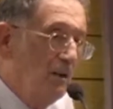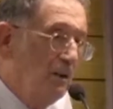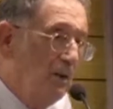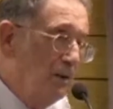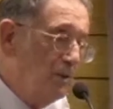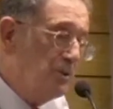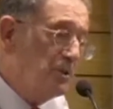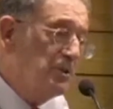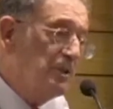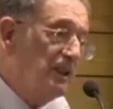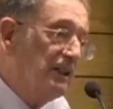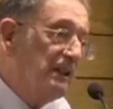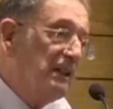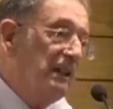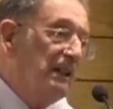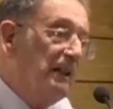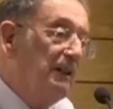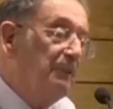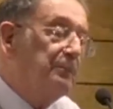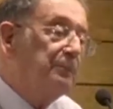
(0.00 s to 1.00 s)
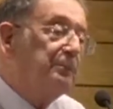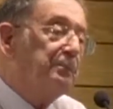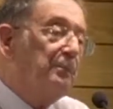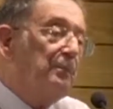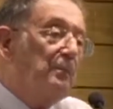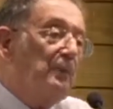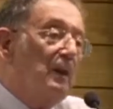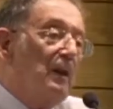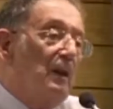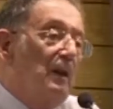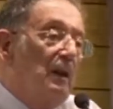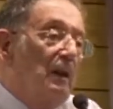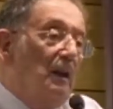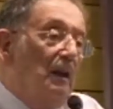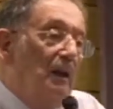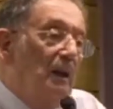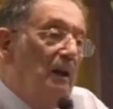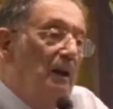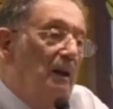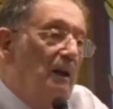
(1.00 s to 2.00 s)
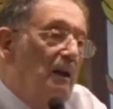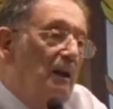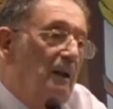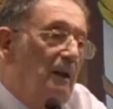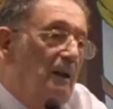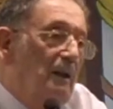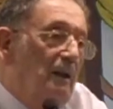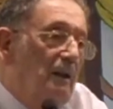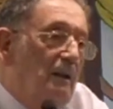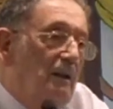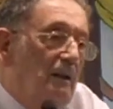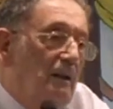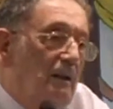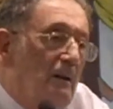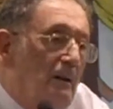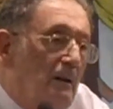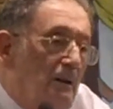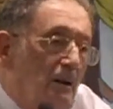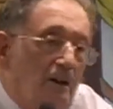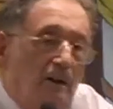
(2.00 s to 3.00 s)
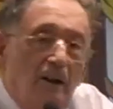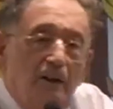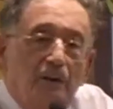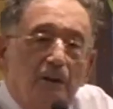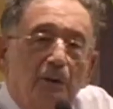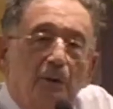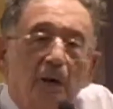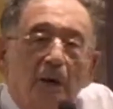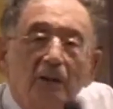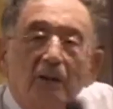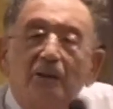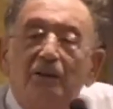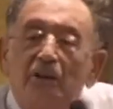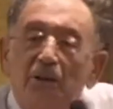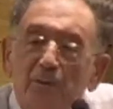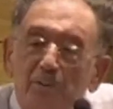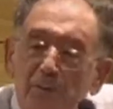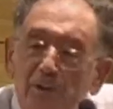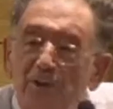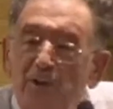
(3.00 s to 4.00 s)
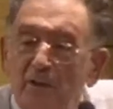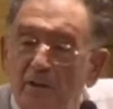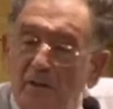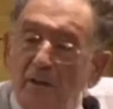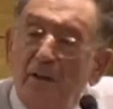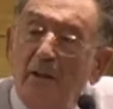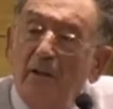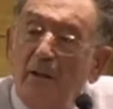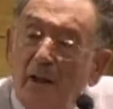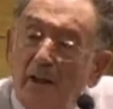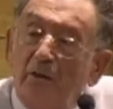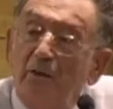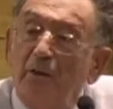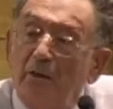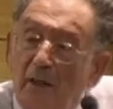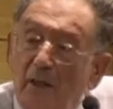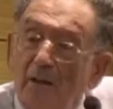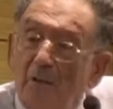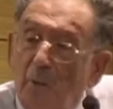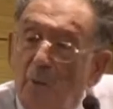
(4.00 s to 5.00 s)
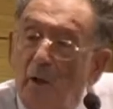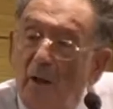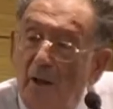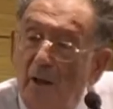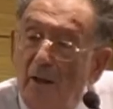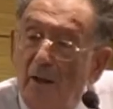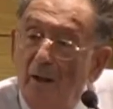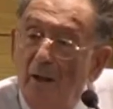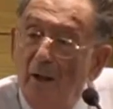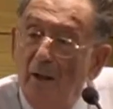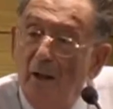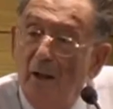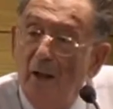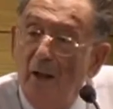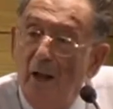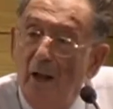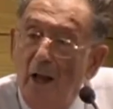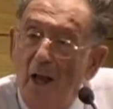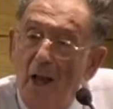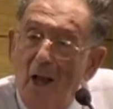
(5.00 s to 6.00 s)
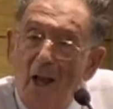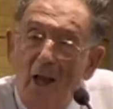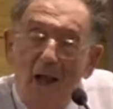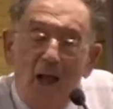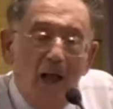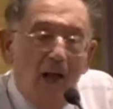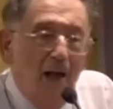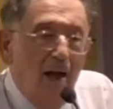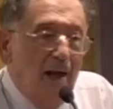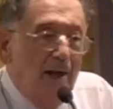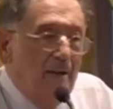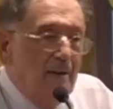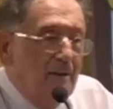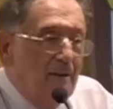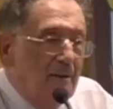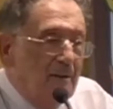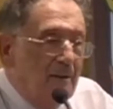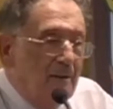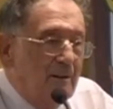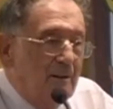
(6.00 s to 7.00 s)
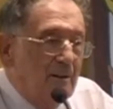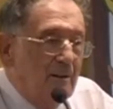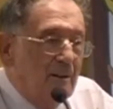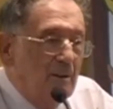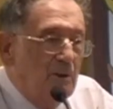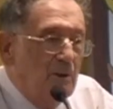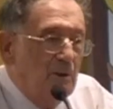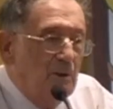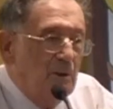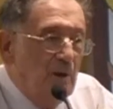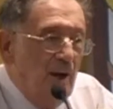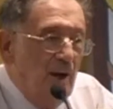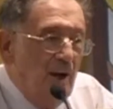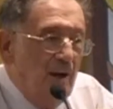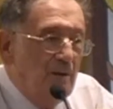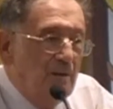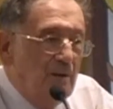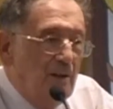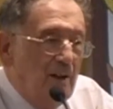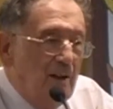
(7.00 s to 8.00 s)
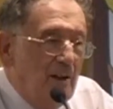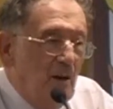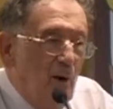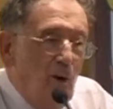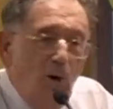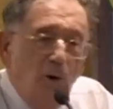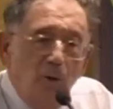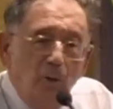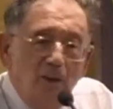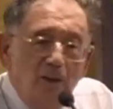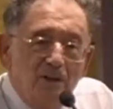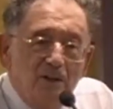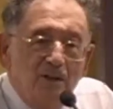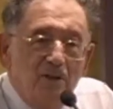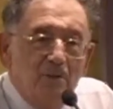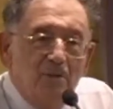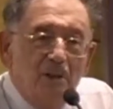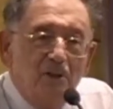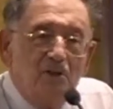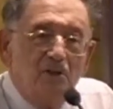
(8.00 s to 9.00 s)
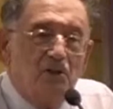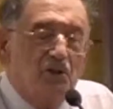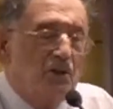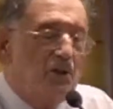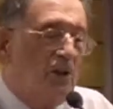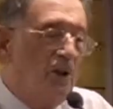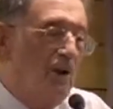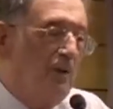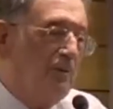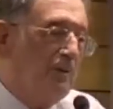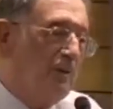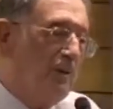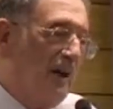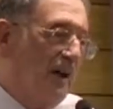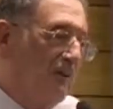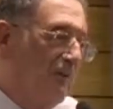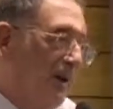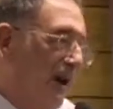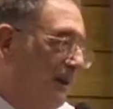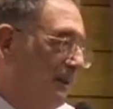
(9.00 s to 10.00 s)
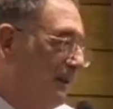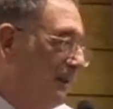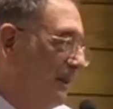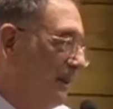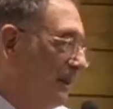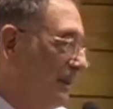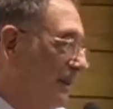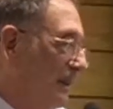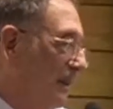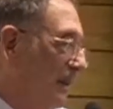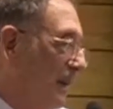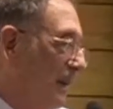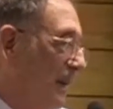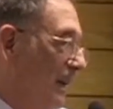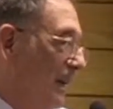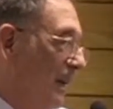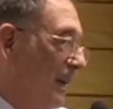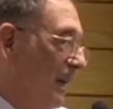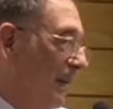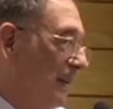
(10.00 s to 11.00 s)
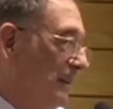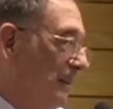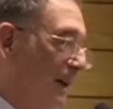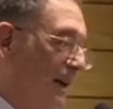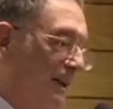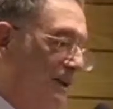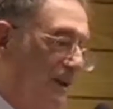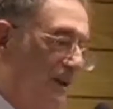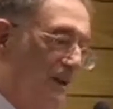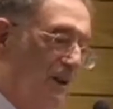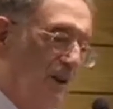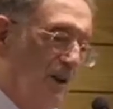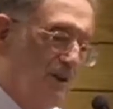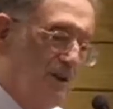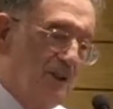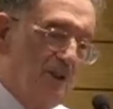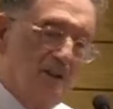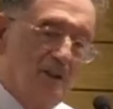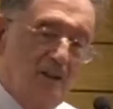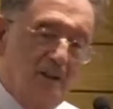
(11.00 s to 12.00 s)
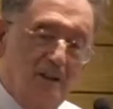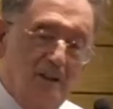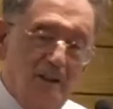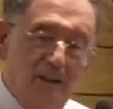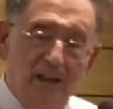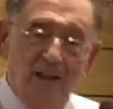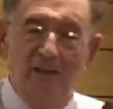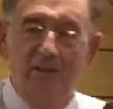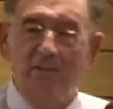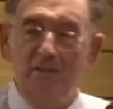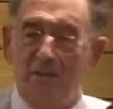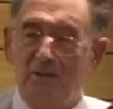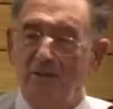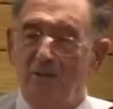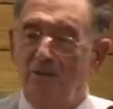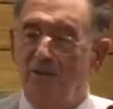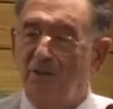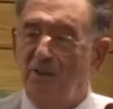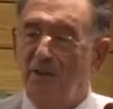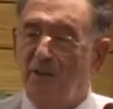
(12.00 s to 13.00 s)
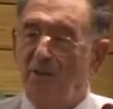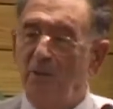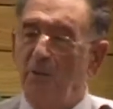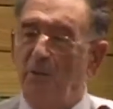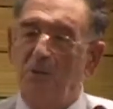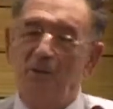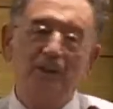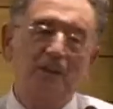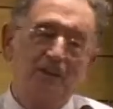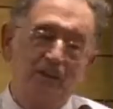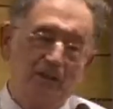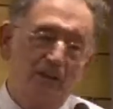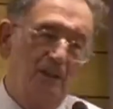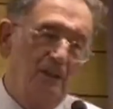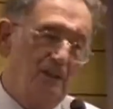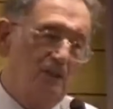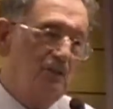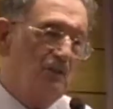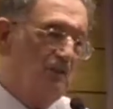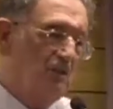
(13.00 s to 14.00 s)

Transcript: Fortunately, uh, not everyone interprets it that, that way. And uh, you have always a mixture of pragmatic and ideological elements in all these things.